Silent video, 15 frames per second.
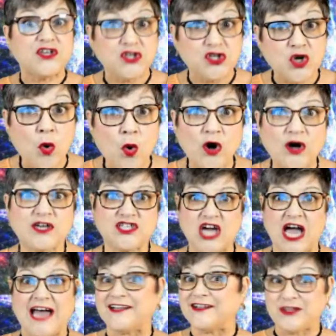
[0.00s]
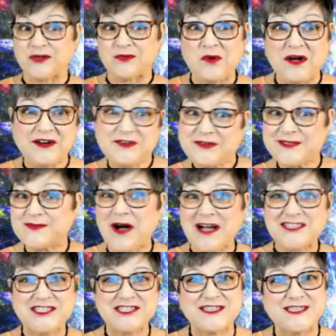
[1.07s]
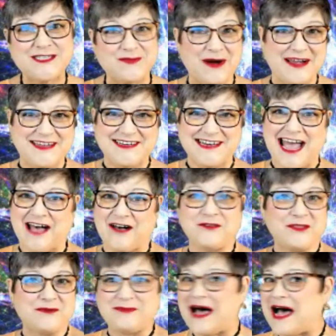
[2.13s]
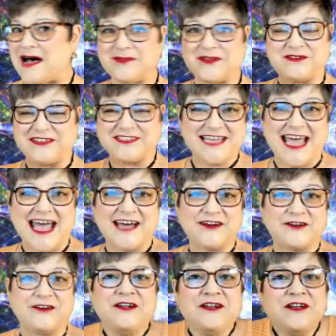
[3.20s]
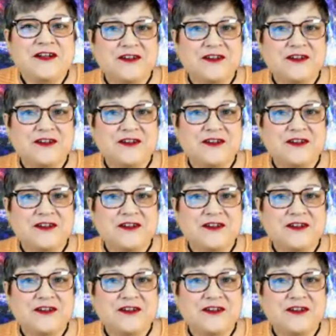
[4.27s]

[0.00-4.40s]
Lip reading: your child, the one who's watching this right now, the mom or the dad or